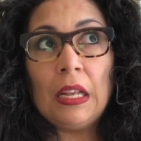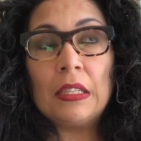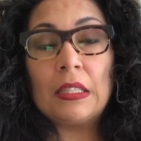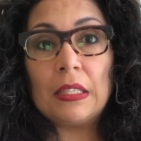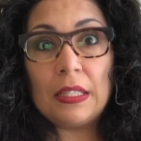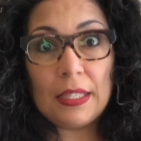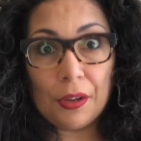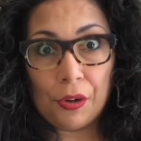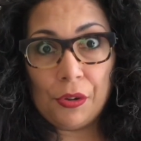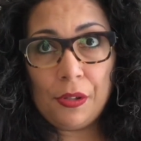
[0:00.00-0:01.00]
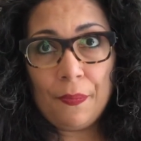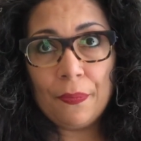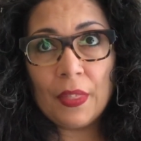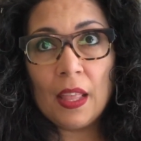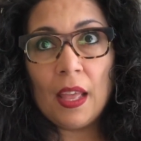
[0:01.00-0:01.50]
still,
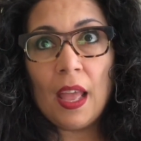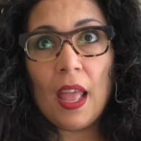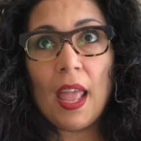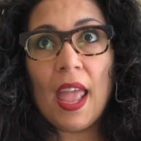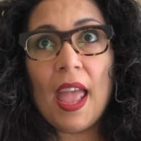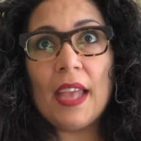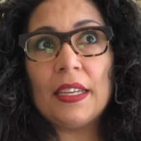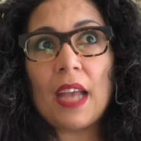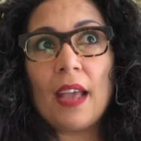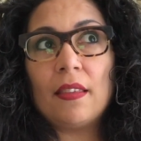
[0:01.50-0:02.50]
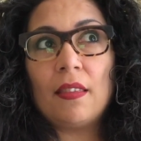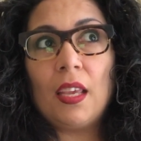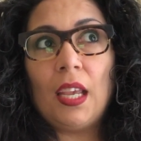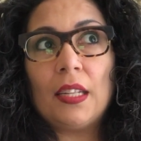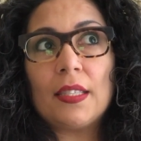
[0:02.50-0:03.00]
and I
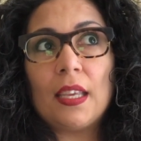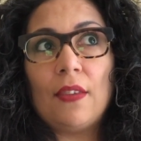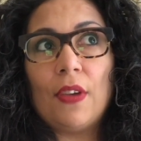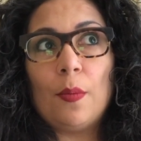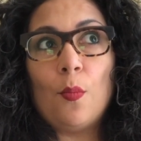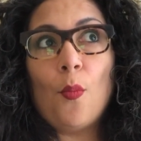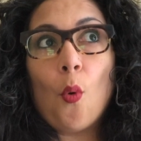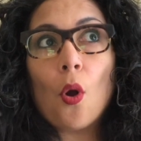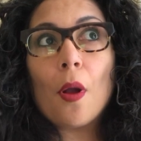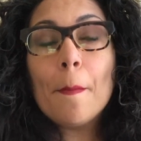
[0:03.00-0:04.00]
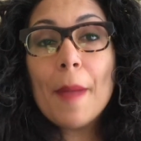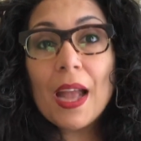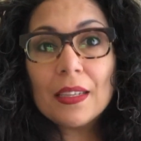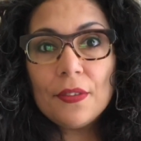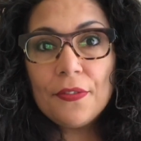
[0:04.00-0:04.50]
think it's even more
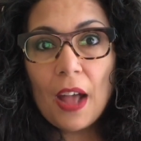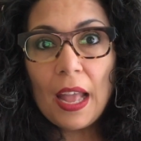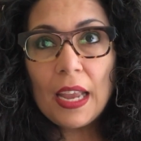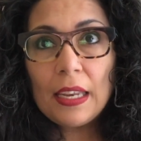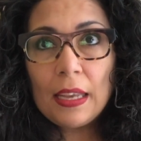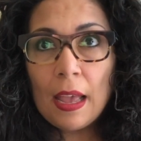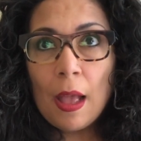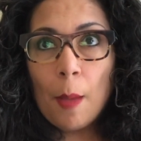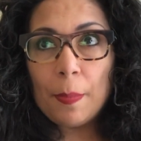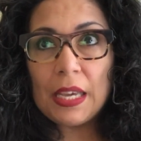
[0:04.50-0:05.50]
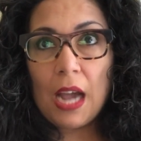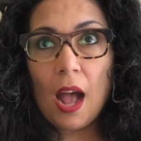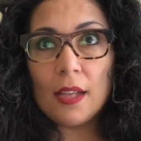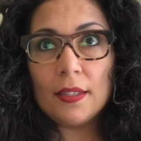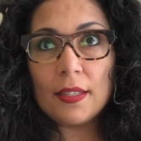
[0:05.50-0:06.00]
magnified
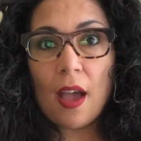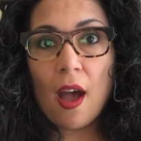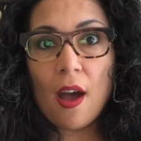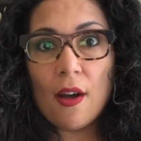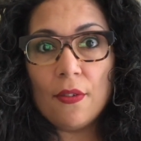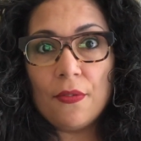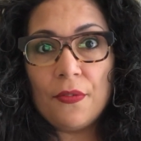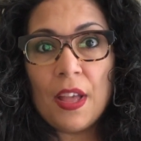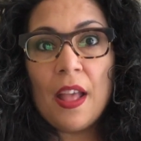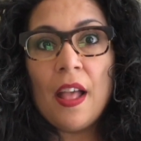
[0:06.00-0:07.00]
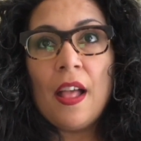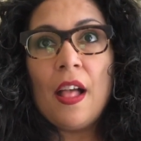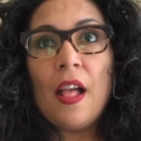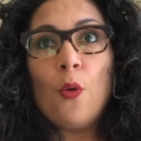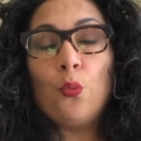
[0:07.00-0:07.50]
because of
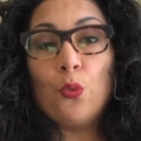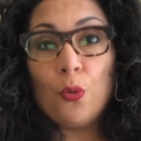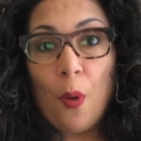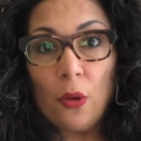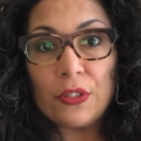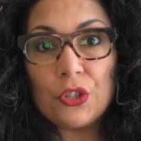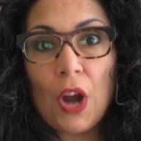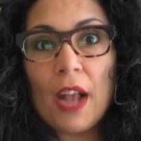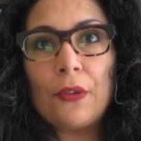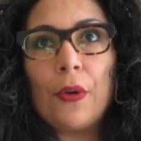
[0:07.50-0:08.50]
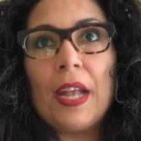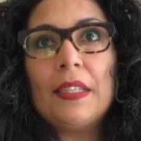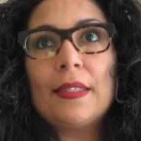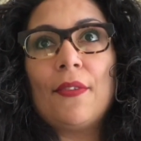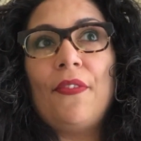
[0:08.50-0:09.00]
RuPaul's Drag Race,
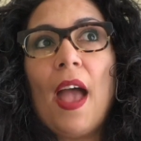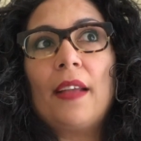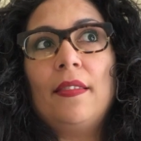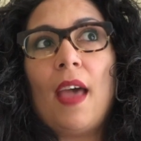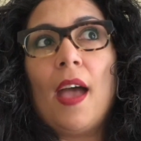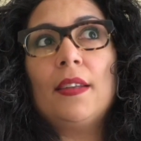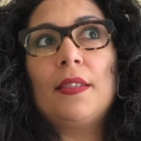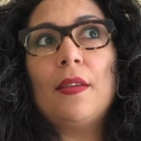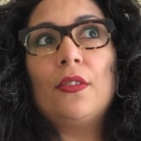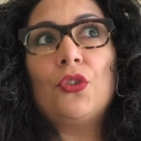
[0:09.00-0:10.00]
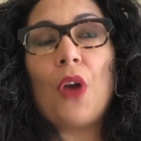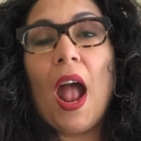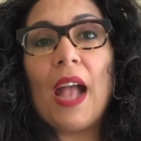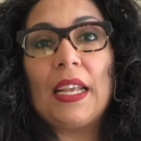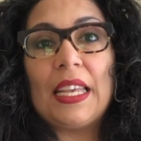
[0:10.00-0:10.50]
the fact that
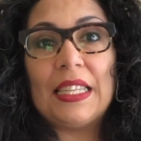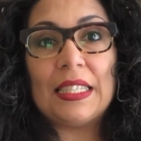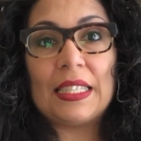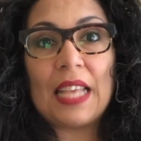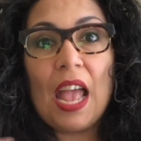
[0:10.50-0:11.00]
drag is